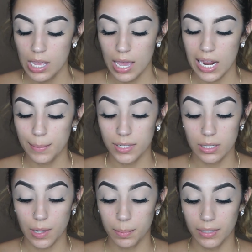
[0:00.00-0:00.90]
And I'm going
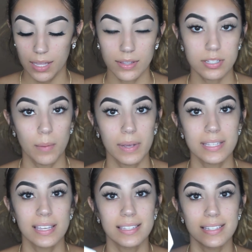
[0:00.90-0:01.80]
to apply this on my
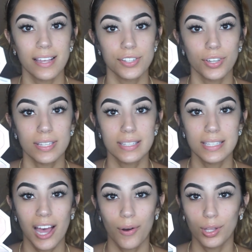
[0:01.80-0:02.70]
skin today so you can see
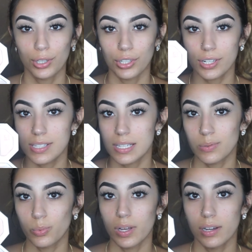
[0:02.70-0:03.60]
how it looks as
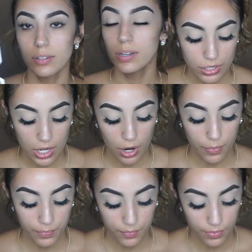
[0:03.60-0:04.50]
well. So
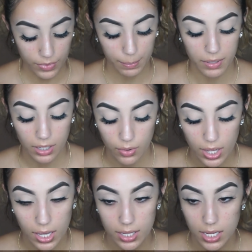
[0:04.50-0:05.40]
I'm going to go
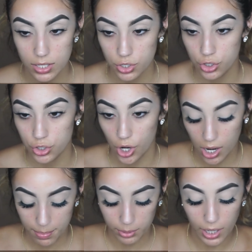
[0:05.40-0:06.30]
ahead and start
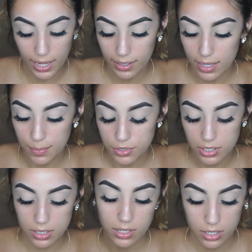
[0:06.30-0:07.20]
applying it. I'm just
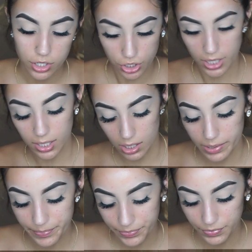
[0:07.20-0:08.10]
going to shake it
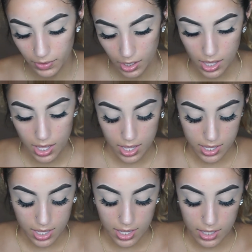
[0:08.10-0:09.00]
up,
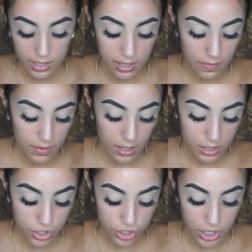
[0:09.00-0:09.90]
give it a
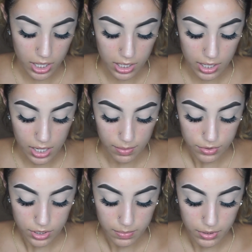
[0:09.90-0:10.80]
shake, and I'm
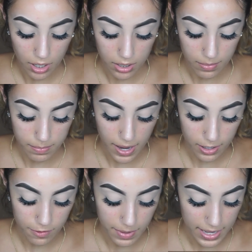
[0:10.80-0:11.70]
just going to put it on the
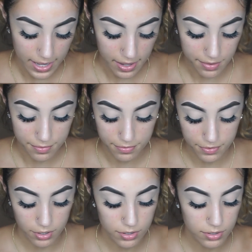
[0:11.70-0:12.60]
back of my hand
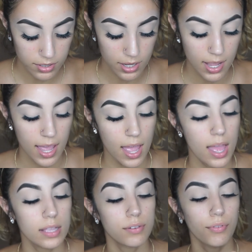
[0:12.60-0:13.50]
first.
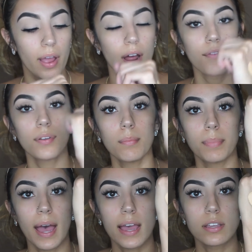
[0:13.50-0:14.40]
And right off the
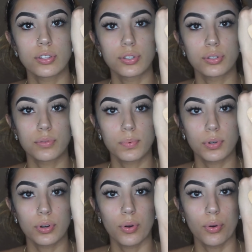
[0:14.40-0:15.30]
bat, it's
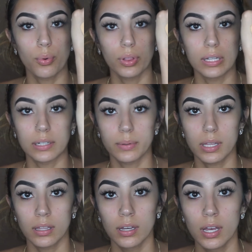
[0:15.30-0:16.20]
super
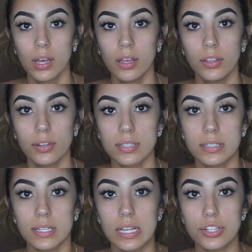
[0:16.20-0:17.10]
liquidy. You can
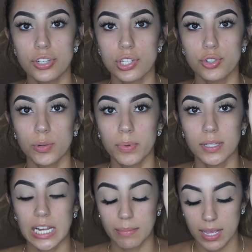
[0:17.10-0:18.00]
see it's just dripping
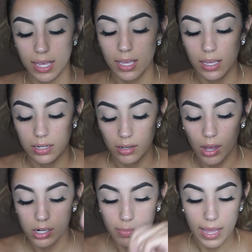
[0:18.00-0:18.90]
down my hand
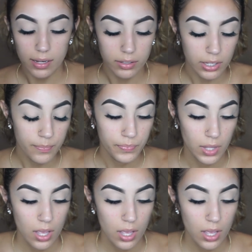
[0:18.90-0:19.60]
automatically.